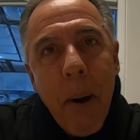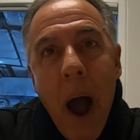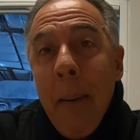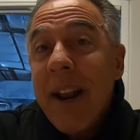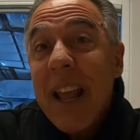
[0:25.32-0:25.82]
but
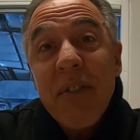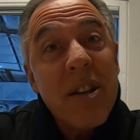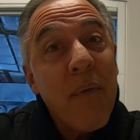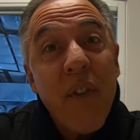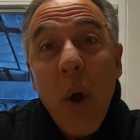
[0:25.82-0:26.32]
I'm going to give you
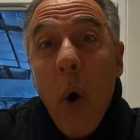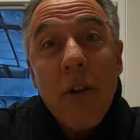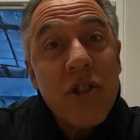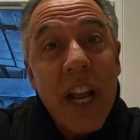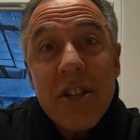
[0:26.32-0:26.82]
some free
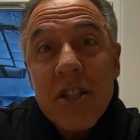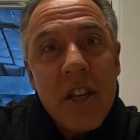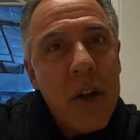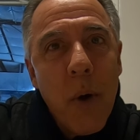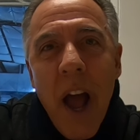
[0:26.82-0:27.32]
oil changes
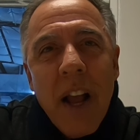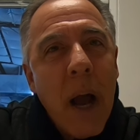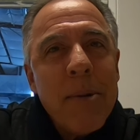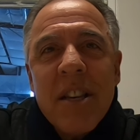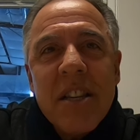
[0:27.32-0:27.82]
too.
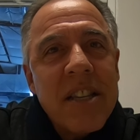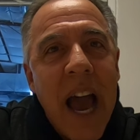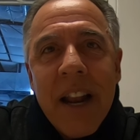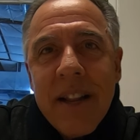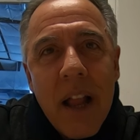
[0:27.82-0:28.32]
Come and see
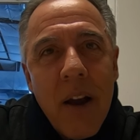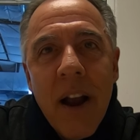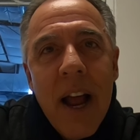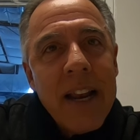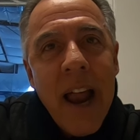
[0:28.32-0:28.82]
Scott Adeler,
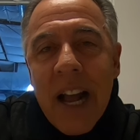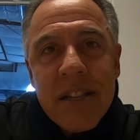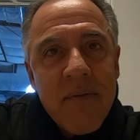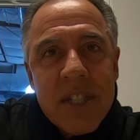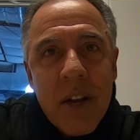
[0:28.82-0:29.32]

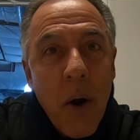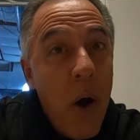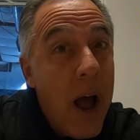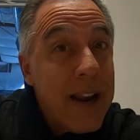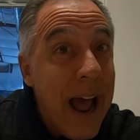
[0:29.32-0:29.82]

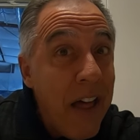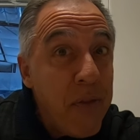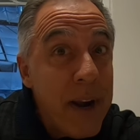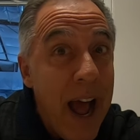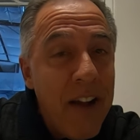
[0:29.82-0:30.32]
970
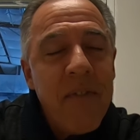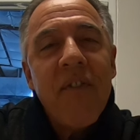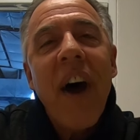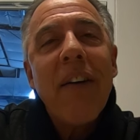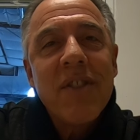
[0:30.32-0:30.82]
939
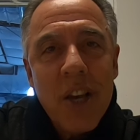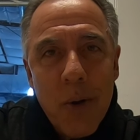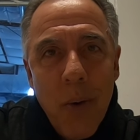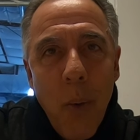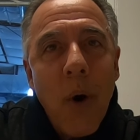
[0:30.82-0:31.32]

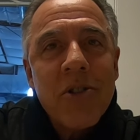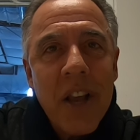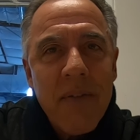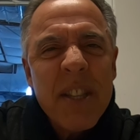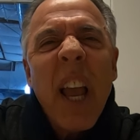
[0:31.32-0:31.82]

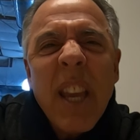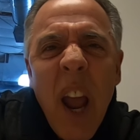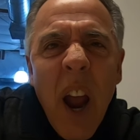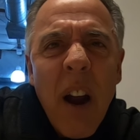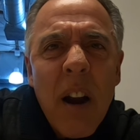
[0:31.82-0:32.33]
5217. Take
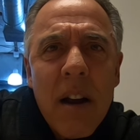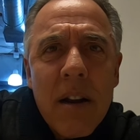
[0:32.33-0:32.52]
care.